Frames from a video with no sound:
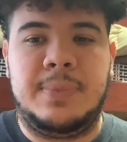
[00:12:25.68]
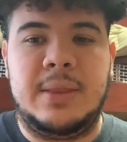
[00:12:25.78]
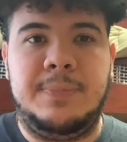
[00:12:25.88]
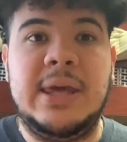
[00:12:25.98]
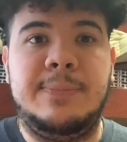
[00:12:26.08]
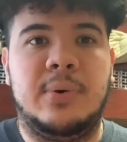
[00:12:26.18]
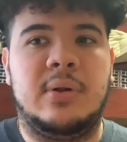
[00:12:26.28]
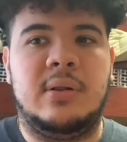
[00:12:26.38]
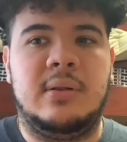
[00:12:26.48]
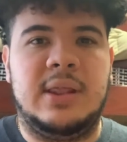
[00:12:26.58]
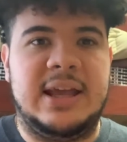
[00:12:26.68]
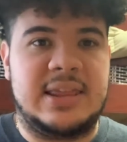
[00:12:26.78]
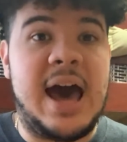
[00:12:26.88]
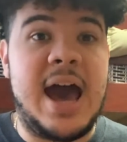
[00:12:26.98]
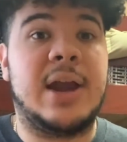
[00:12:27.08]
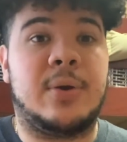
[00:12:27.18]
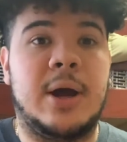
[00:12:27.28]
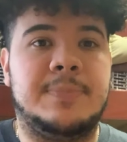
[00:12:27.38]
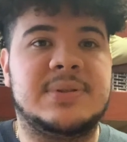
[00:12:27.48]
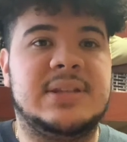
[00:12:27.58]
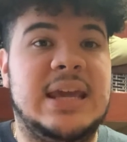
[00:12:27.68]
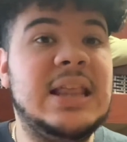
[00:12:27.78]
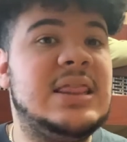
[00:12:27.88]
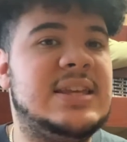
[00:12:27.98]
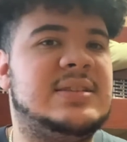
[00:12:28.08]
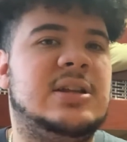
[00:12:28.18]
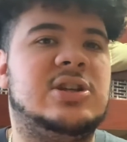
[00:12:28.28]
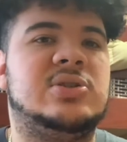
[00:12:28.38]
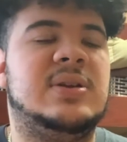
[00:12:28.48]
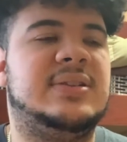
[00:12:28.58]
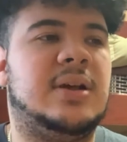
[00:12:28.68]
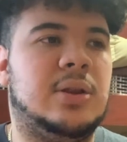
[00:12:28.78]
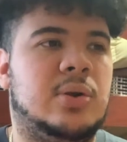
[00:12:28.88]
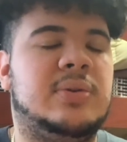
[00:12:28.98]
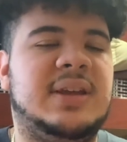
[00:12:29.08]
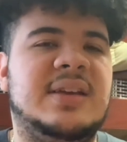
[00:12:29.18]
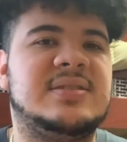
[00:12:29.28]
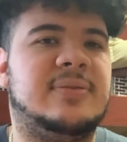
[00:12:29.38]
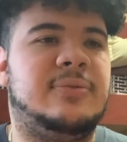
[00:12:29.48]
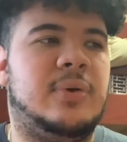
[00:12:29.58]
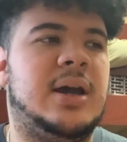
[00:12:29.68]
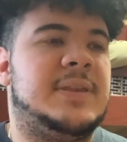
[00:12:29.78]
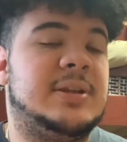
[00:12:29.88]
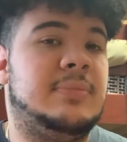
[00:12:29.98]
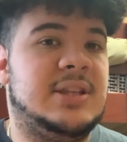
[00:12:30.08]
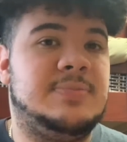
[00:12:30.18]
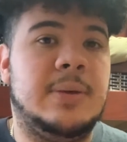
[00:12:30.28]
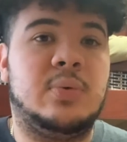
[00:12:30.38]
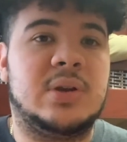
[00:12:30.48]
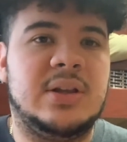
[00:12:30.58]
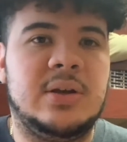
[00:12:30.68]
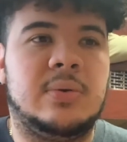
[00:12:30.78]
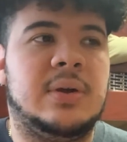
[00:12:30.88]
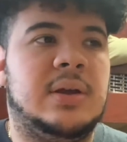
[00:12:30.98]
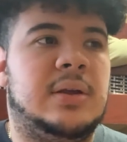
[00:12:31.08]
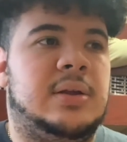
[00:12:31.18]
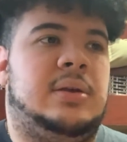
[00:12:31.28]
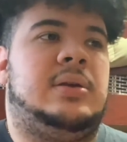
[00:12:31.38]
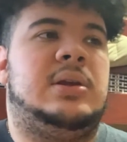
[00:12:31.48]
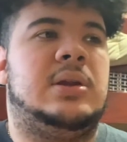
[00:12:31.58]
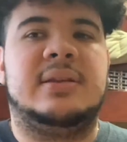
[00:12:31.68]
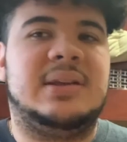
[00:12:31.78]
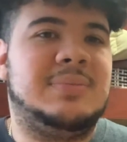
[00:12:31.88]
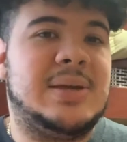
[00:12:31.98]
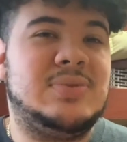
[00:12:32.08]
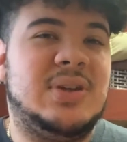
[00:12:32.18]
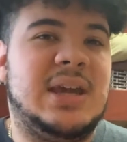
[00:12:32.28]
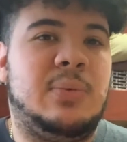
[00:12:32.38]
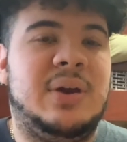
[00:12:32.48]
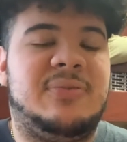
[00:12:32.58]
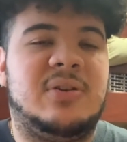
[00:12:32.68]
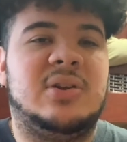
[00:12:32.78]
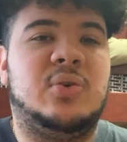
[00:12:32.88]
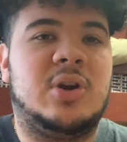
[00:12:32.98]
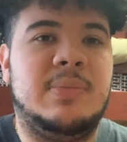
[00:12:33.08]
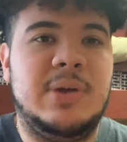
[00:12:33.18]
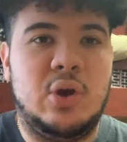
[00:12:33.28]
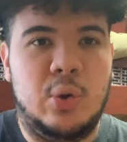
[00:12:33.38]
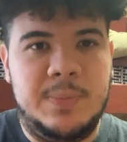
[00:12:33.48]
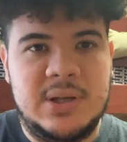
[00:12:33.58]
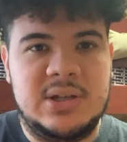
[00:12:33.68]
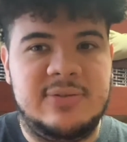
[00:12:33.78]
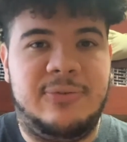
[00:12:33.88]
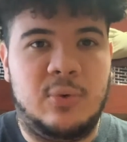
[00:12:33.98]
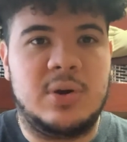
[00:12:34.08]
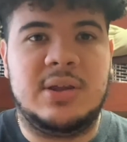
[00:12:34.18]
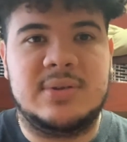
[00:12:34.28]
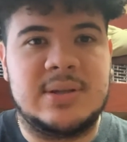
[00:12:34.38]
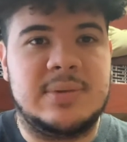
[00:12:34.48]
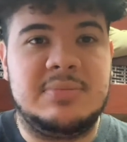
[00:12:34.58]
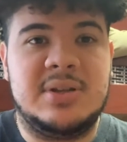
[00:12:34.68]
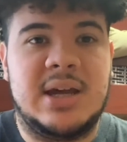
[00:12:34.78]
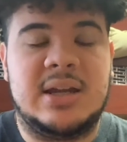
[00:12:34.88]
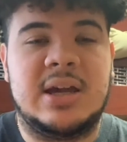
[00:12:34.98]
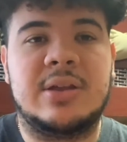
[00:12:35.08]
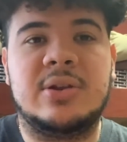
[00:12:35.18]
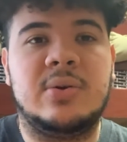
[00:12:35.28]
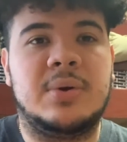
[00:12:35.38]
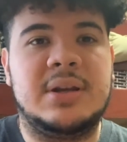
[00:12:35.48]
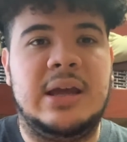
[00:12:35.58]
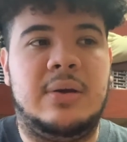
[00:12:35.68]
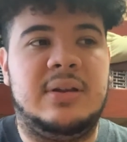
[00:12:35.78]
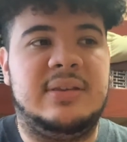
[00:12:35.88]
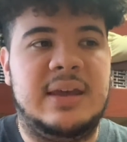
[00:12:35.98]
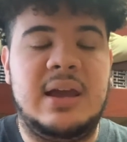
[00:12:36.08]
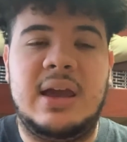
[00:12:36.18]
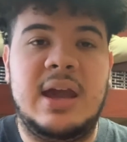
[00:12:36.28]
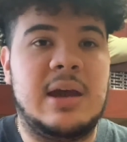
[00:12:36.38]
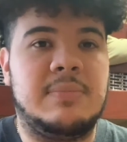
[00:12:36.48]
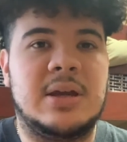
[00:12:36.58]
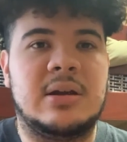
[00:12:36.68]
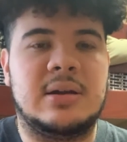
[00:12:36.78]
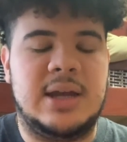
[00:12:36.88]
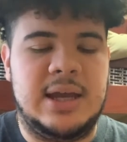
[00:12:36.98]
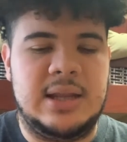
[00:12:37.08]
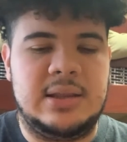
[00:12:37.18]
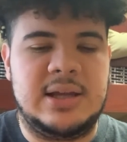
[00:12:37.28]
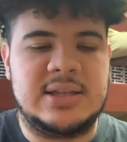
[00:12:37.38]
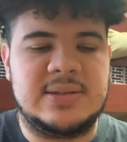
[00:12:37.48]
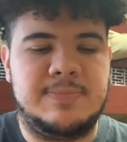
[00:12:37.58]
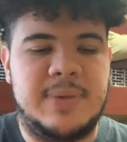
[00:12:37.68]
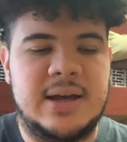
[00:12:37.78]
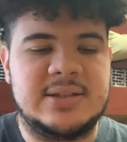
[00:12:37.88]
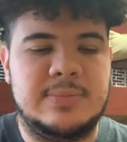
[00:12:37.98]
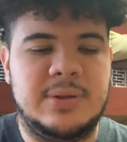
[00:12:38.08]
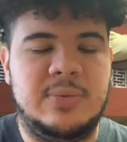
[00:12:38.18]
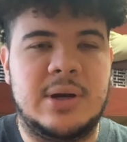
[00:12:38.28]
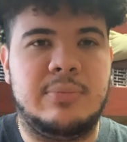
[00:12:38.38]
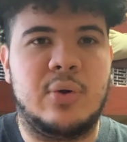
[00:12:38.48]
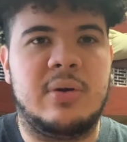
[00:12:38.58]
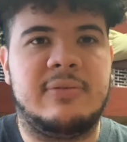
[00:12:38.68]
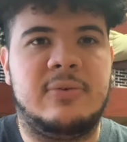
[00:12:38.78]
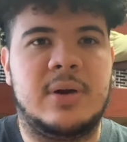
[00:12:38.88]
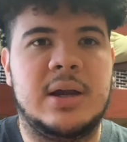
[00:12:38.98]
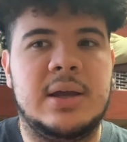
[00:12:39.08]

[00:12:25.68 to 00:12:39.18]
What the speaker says: people like the higher ups in these industries a little taste of what some of these people can do. You know, sometimes you can't wait for a door to be opened for you. Sometimes you got to kick the door down and say, hey, I'm here. And that's possibly what I'm going for.